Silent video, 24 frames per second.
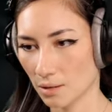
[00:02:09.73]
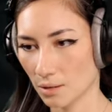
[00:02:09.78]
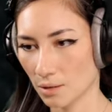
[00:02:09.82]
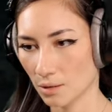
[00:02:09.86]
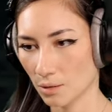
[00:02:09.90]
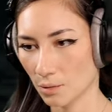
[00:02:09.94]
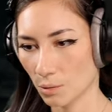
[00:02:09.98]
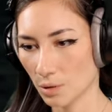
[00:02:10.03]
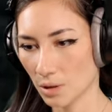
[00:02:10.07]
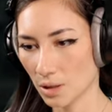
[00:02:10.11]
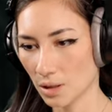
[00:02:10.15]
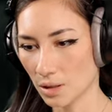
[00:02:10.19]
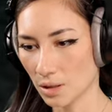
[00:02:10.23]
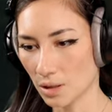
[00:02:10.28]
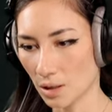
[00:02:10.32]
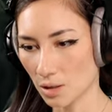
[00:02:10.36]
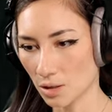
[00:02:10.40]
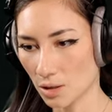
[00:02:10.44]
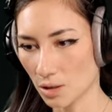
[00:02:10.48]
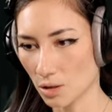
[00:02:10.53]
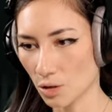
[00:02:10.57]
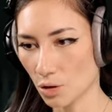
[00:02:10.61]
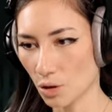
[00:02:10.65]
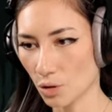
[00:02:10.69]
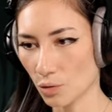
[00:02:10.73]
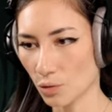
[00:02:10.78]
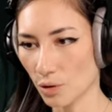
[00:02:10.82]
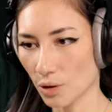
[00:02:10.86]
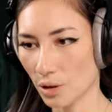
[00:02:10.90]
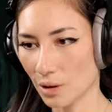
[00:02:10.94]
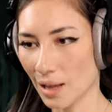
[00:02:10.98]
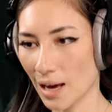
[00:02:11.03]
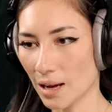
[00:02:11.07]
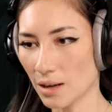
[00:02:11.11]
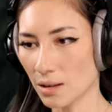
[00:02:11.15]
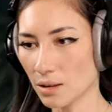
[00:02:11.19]
What is this? It's not a real
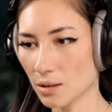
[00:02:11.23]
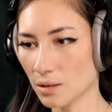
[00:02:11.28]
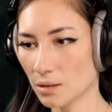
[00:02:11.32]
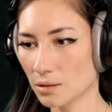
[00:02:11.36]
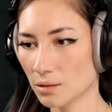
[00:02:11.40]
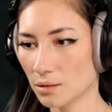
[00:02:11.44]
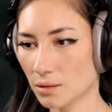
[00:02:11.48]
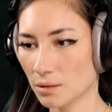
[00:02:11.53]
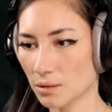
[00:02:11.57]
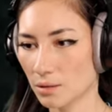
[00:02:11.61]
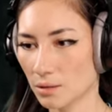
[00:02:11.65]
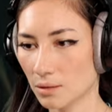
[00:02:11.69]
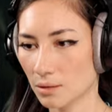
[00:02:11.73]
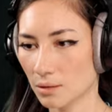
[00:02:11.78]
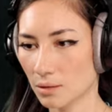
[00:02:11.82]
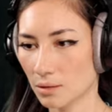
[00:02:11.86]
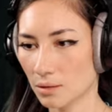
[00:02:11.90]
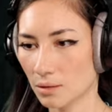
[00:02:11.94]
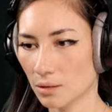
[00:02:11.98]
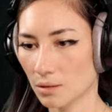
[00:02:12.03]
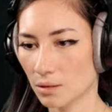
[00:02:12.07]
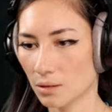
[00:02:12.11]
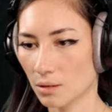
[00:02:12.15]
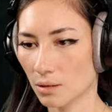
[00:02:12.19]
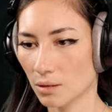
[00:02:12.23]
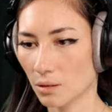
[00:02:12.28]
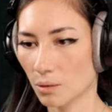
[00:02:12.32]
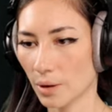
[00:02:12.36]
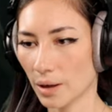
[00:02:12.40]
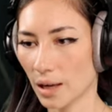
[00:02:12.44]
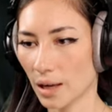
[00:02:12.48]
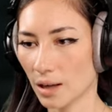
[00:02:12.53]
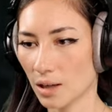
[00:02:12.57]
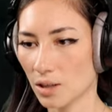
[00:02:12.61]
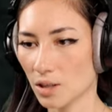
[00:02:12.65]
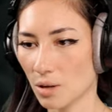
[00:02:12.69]
ladder? Why
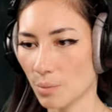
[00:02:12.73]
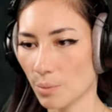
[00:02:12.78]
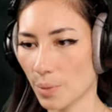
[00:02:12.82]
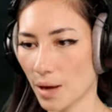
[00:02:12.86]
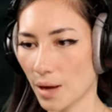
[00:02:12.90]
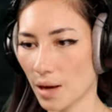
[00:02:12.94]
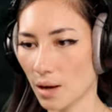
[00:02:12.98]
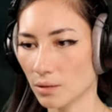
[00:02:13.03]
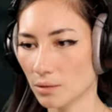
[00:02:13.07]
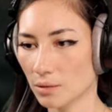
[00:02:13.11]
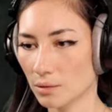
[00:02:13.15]
can't I jump out?